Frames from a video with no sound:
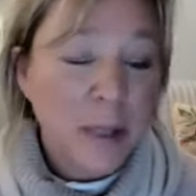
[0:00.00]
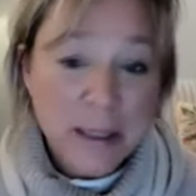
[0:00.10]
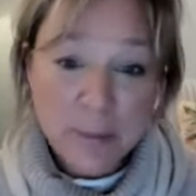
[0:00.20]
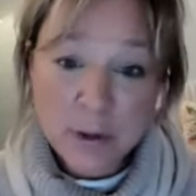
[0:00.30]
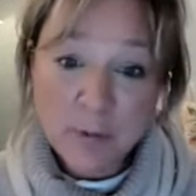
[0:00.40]

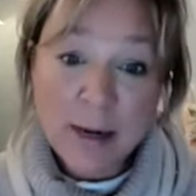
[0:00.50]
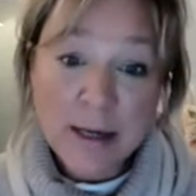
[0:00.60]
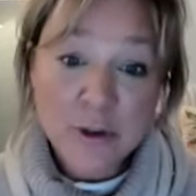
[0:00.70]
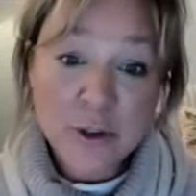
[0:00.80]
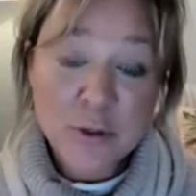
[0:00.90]
people
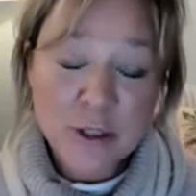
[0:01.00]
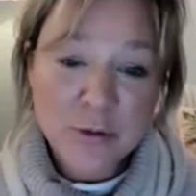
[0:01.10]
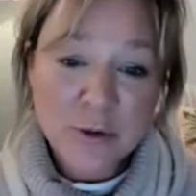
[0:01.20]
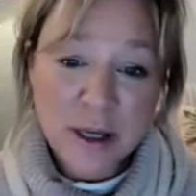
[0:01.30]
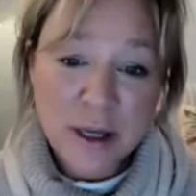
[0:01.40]
around you in
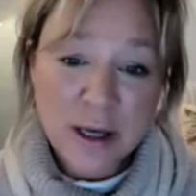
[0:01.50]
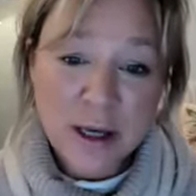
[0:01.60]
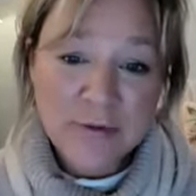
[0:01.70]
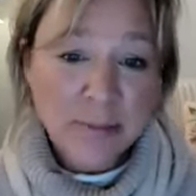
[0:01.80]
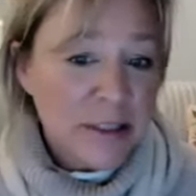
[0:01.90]
your life,
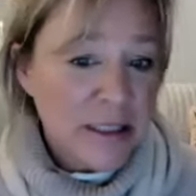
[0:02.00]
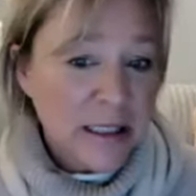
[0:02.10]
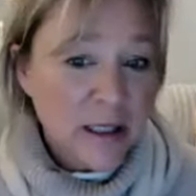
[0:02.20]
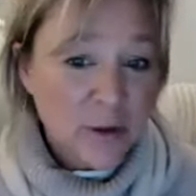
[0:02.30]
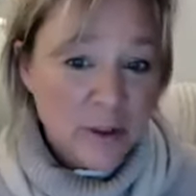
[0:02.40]

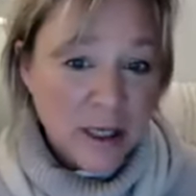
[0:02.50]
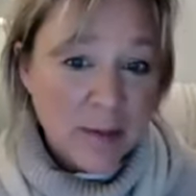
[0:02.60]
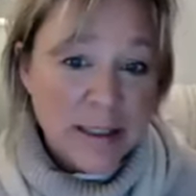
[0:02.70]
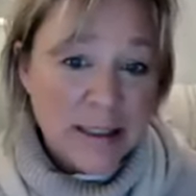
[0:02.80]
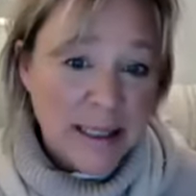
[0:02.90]
somebody who's
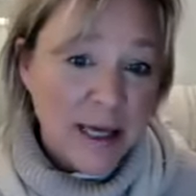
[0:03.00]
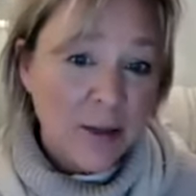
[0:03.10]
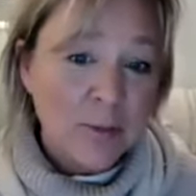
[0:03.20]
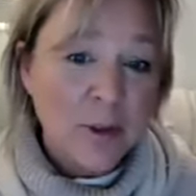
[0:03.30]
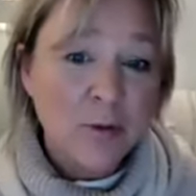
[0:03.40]
come in to
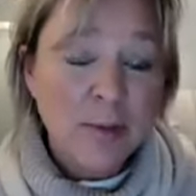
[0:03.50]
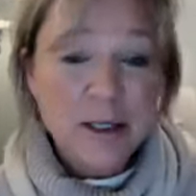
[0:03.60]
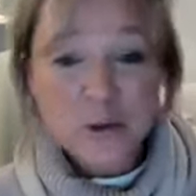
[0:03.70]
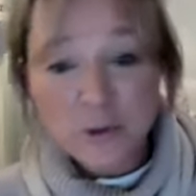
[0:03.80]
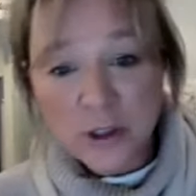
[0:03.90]
help you,
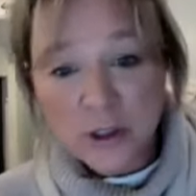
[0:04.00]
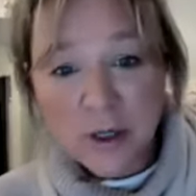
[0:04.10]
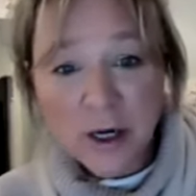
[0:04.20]
mentor you,